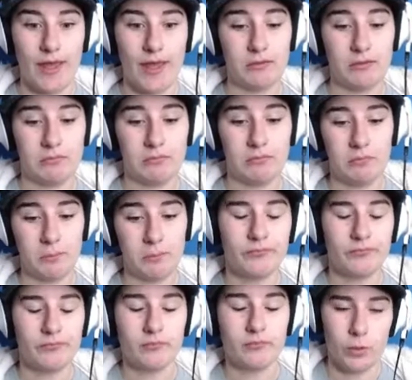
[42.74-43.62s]
well,
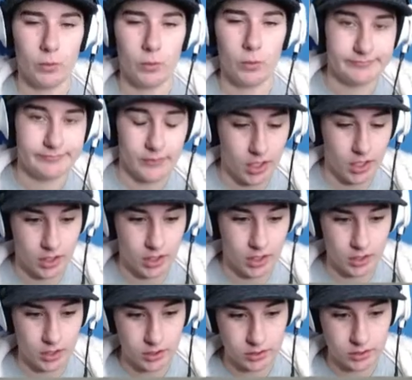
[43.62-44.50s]
more
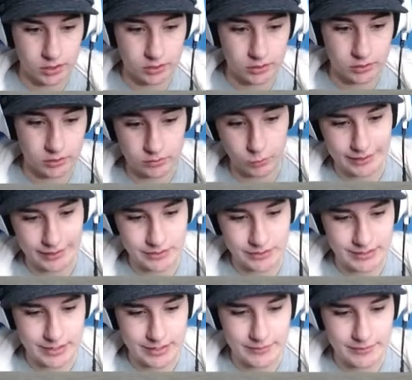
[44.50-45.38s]
than I can do 10
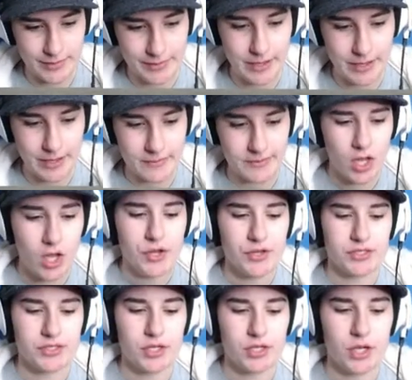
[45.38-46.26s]
babies. So we
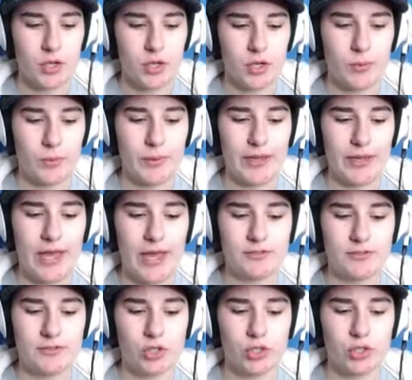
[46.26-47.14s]
have Dory,
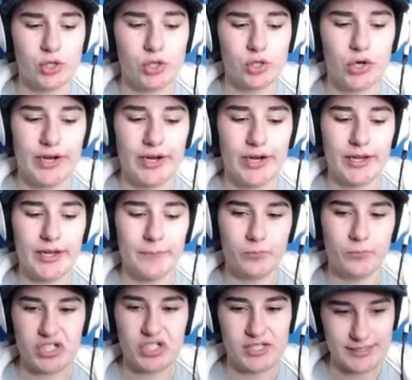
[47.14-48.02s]
which is our teen,
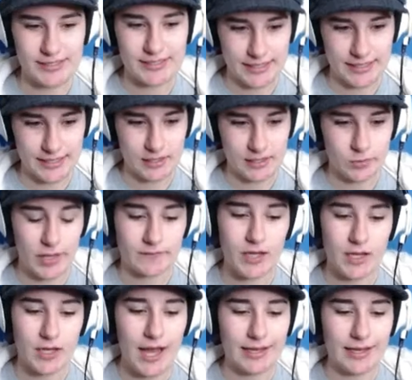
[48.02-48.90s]
we have Carly,
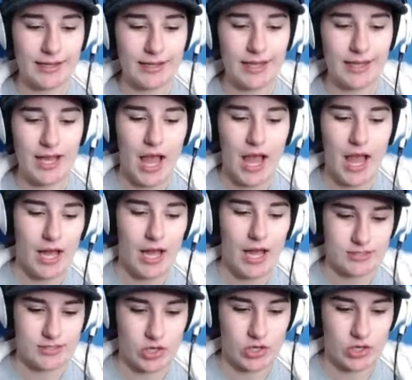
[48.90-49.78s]
our toddler, and our
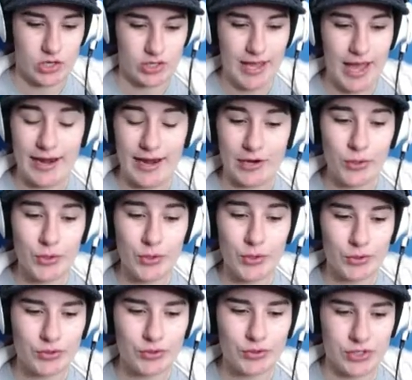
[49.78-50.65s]
newer toddler, which is
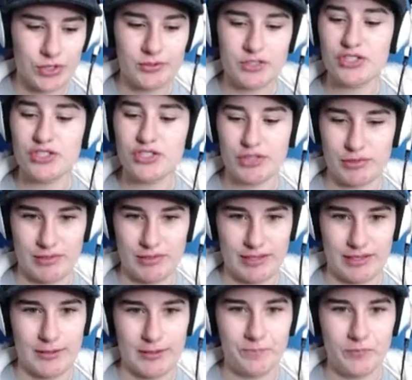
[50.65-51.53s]
Julia.
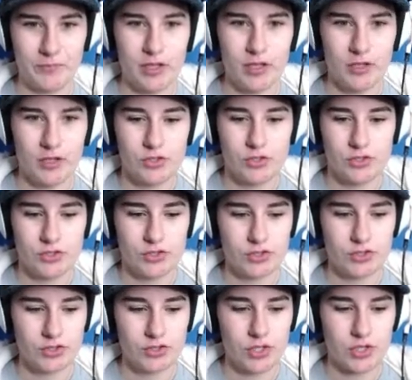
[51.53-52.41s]
So,
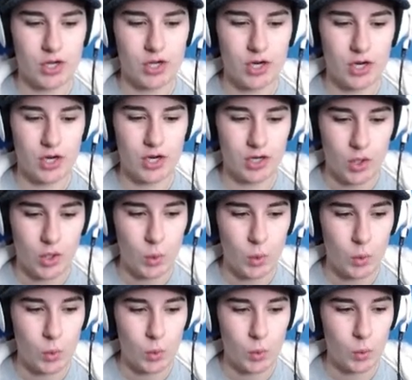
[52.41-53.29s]

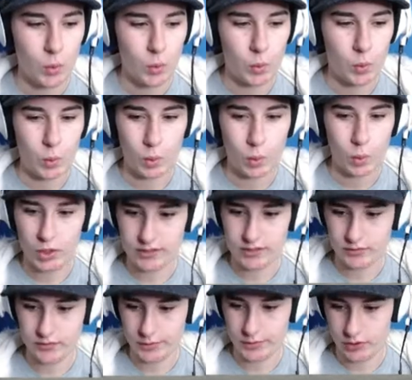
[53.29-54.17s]
what's wrong with you?
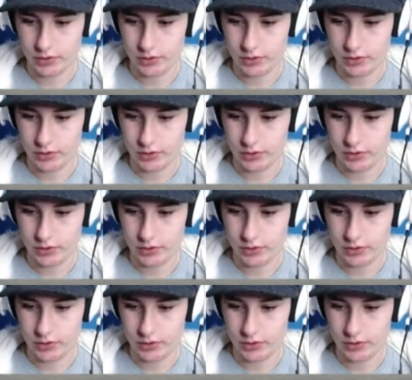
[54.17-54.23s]
Oh,